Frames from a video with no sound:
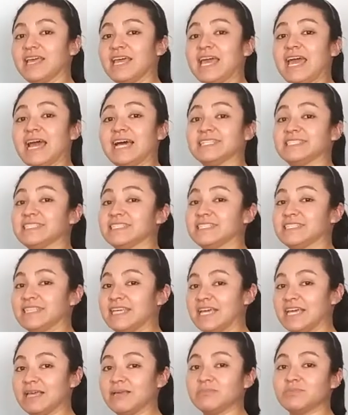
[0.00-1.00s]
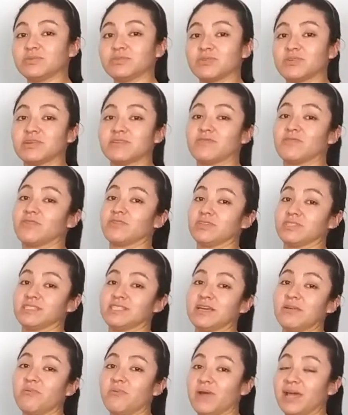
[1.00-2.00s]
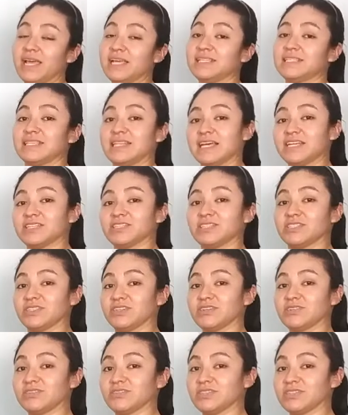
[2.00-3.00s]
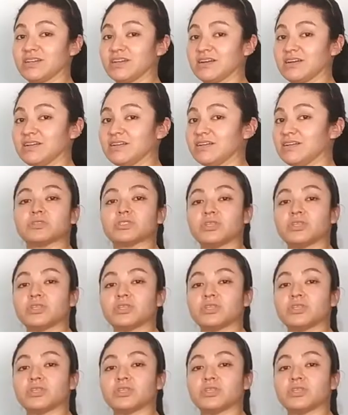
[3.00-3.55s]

It has the same sort of corset waist like the circle skirt.